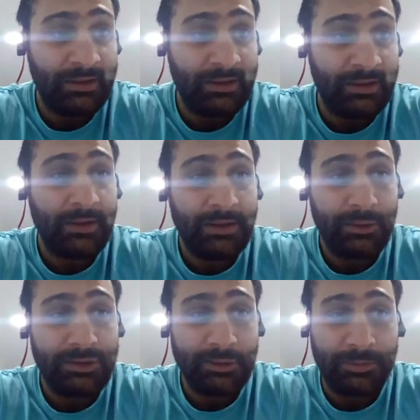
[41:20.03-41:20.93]
And
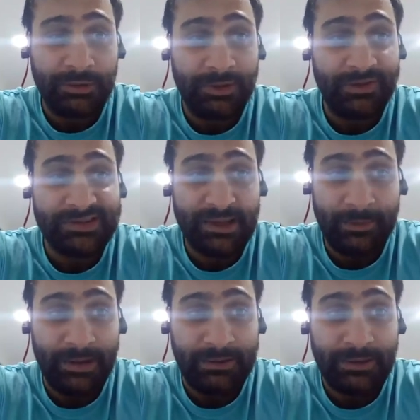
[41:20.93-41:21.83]
YouTube could be the
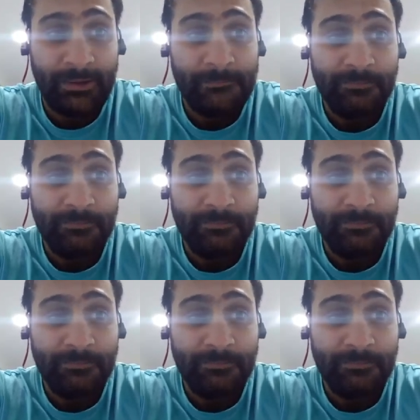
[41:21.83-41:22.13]
same. And